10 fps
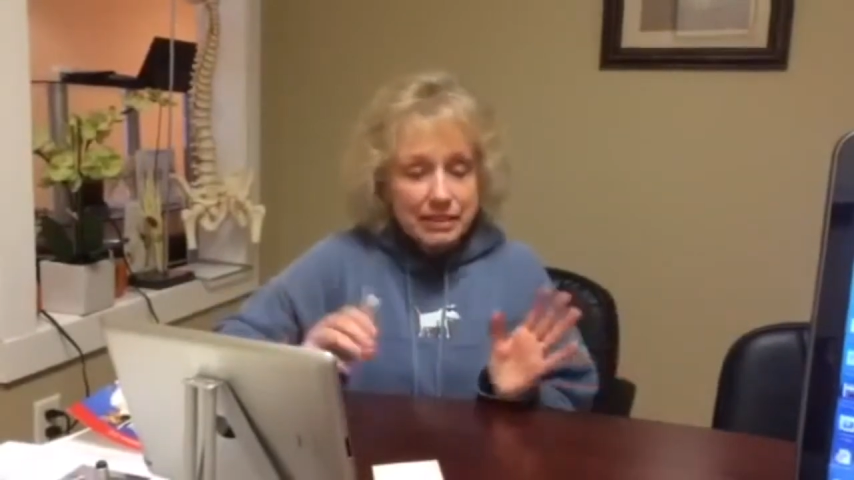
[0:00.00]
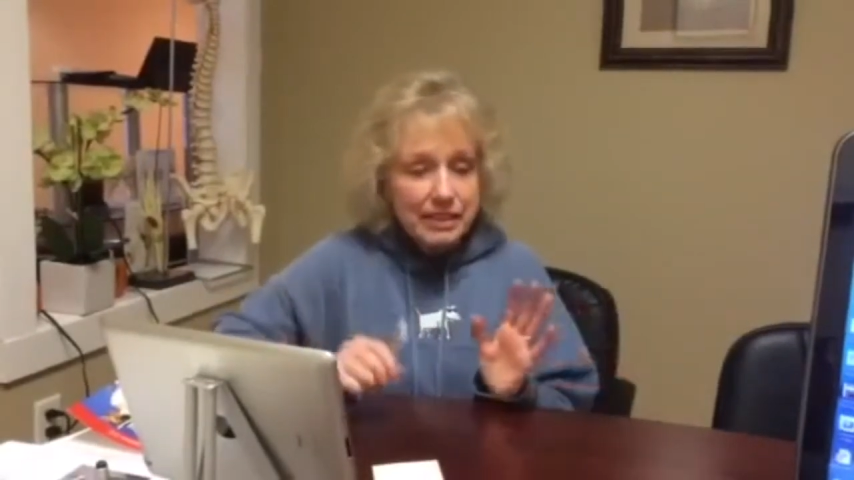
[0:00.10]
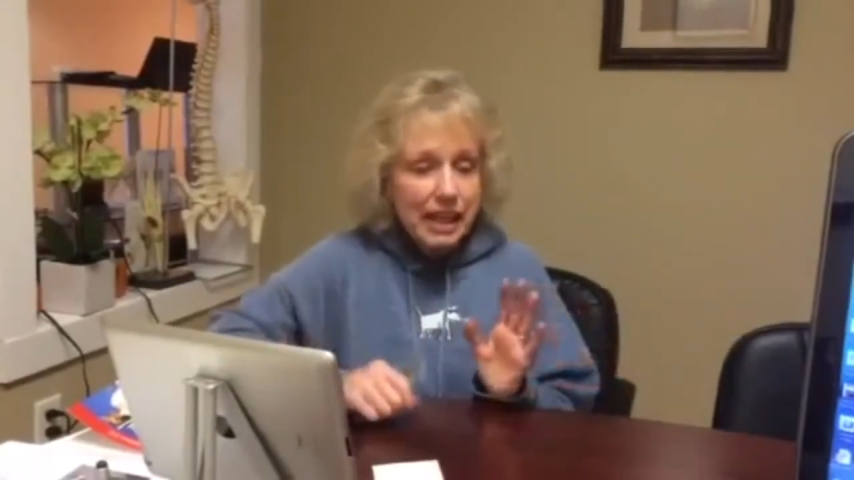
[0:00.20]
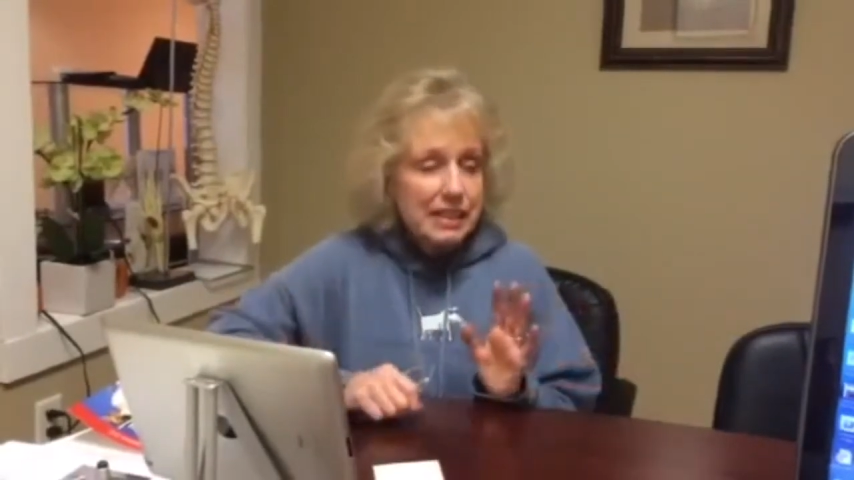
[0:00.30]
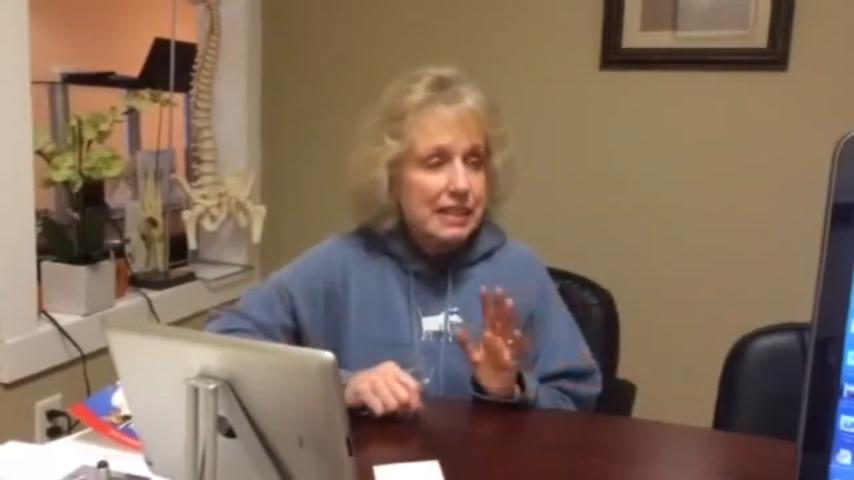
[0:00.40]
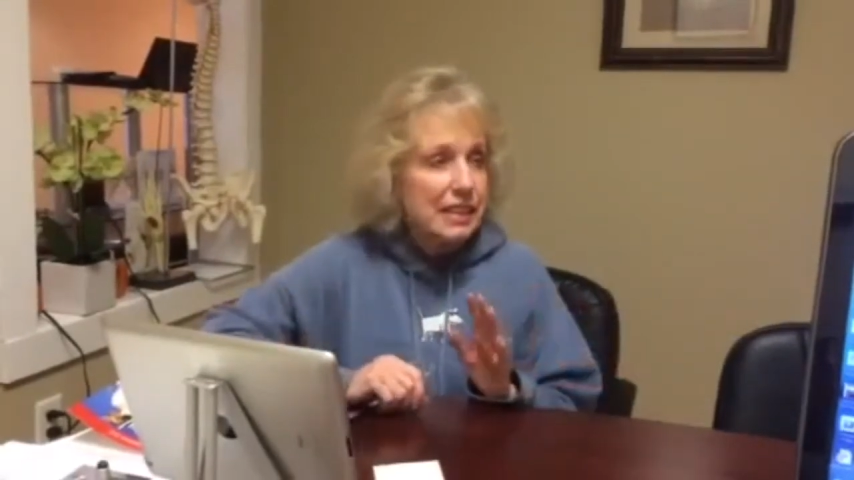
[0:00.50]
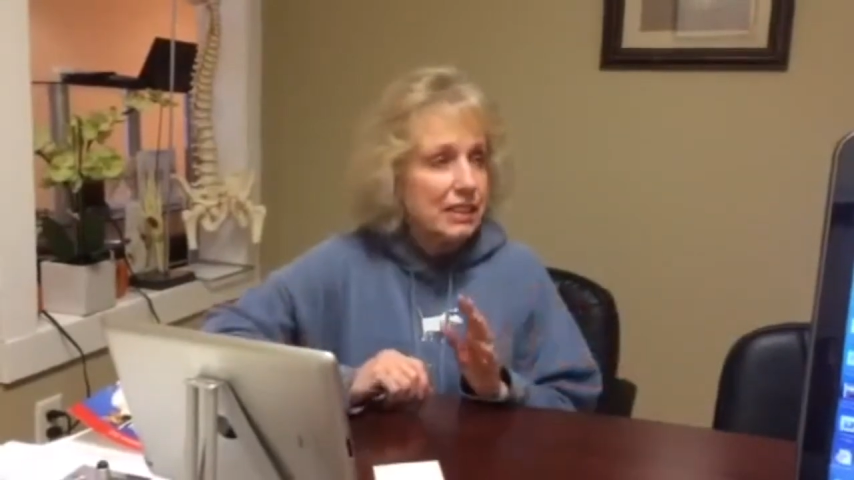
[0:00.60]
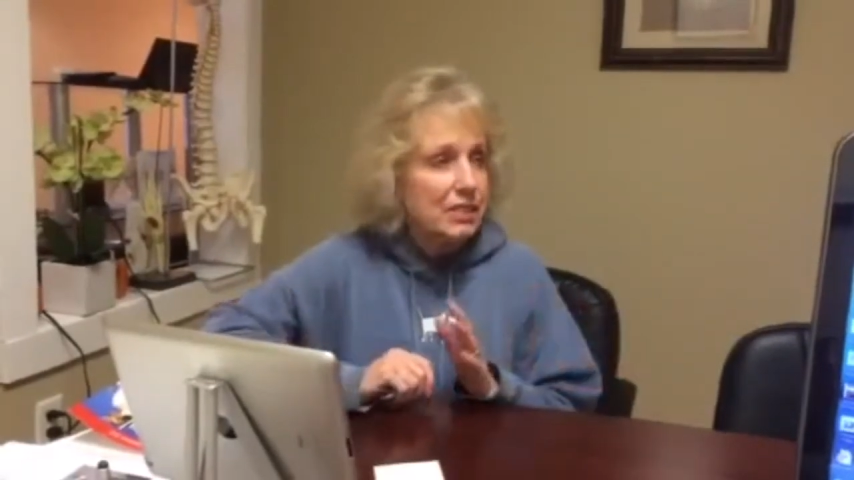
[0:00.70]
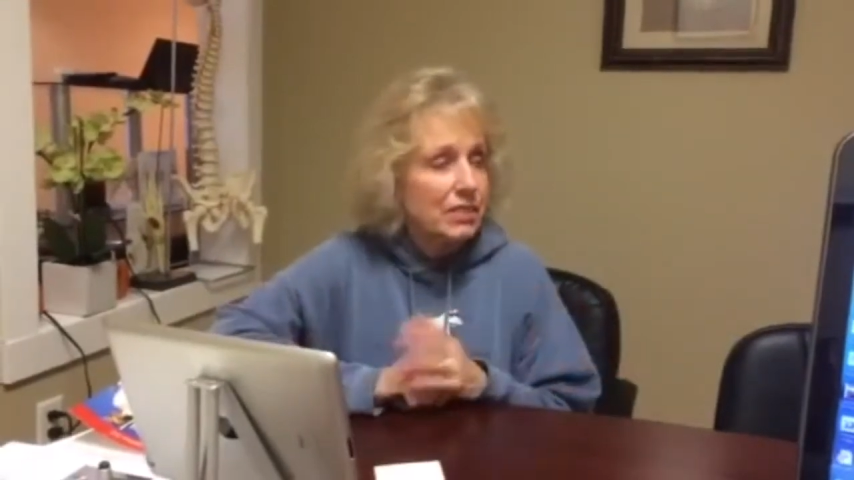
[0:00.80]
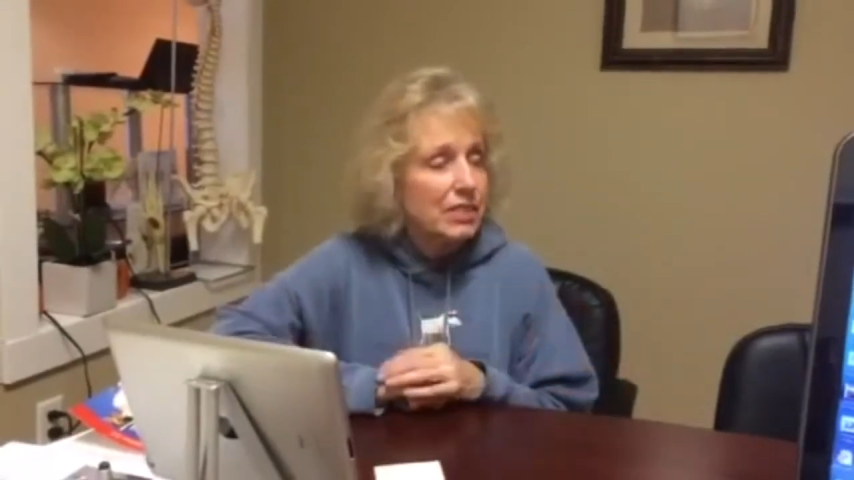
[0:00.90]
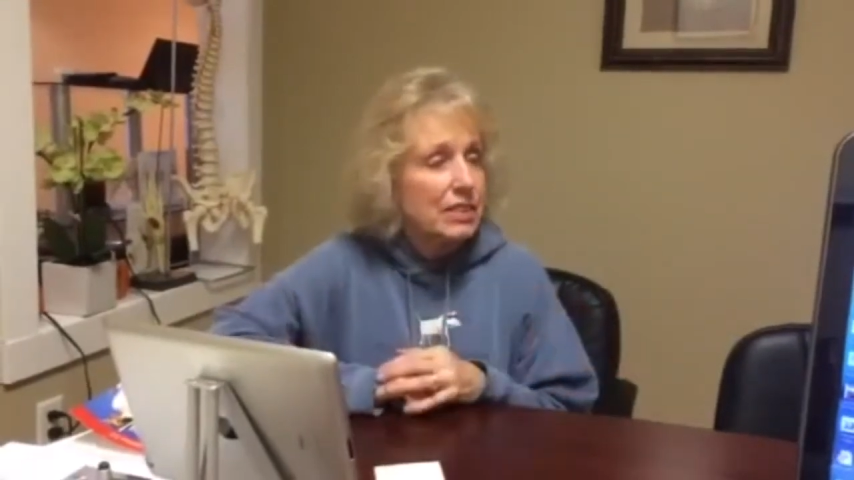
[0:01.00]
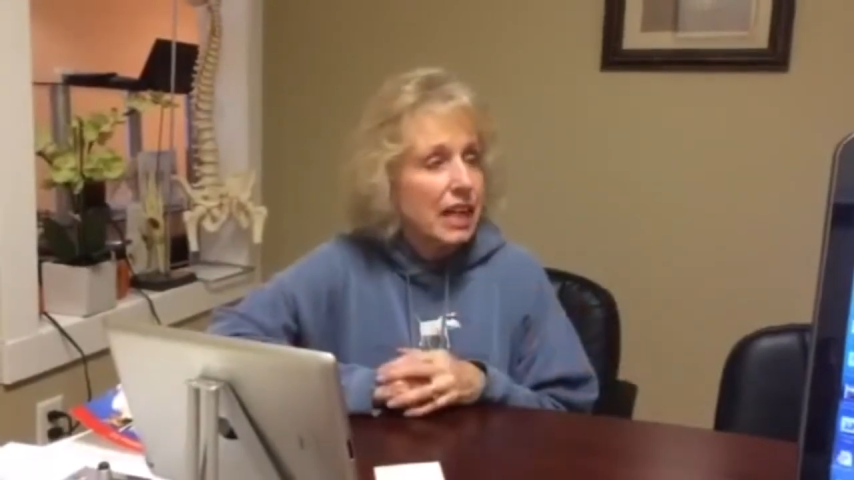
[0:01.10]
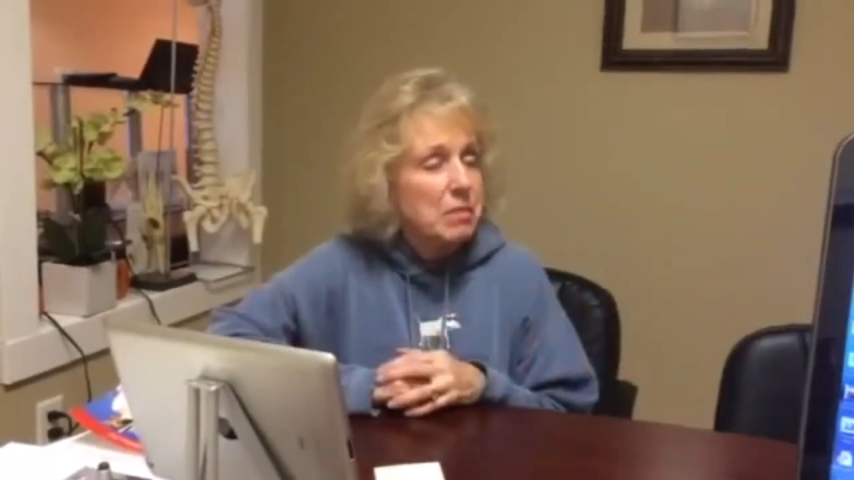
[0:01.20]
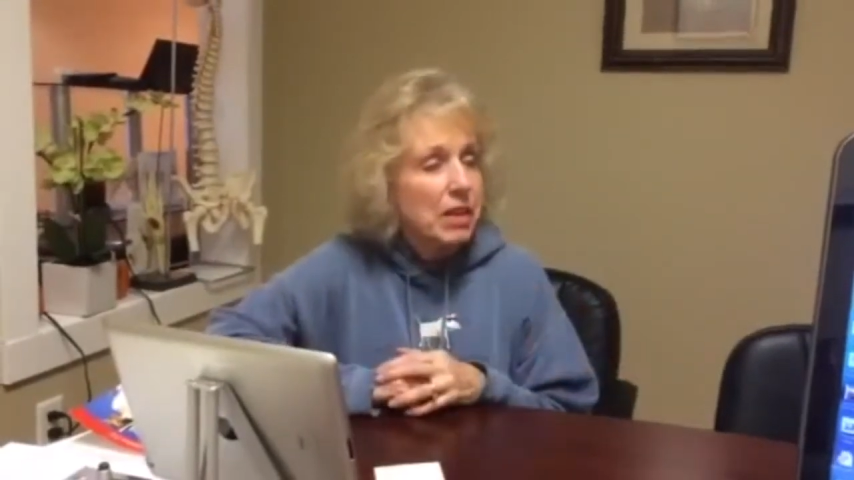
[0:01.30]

not sit that